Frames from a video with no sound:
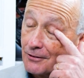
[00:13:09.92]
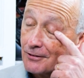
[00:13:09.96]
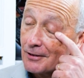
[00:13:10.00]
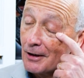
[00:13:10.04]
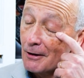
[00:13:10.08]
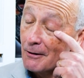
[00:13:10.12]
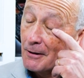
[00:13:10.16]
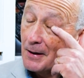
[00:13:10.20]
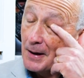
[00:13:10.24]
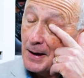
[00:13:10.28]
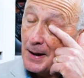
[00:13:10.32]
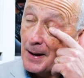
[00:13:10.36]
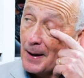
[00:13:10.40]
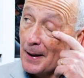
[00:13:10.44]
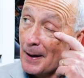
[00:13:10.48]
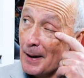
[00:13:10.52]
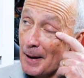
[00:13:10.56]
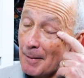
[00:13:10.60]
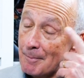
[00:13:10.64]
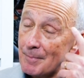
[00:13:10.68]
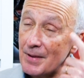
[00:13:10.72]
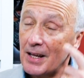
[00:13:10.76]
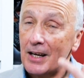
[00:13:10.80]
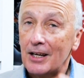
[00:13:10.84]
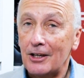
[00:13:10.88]
So
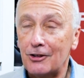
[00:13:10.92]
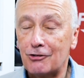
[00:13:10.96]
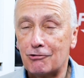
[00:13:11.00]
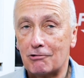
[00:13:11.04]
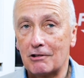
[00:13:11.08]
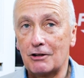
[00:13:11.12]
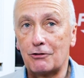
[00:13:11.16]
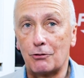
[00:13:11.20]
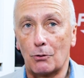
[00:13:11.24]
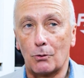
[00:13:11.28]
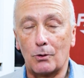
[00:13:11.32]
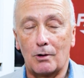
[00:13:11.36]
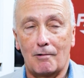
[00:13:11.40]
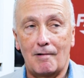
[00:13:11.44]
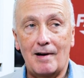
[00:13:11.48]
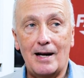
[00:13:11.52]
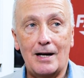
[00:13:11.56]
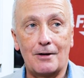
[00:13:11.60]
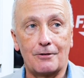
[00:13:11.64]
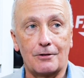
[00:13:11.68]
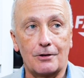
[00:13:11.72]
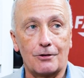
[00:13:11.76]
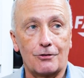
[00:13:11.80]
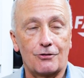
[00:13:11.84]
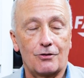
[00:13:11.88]
history is all
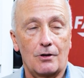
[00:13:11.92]
around us.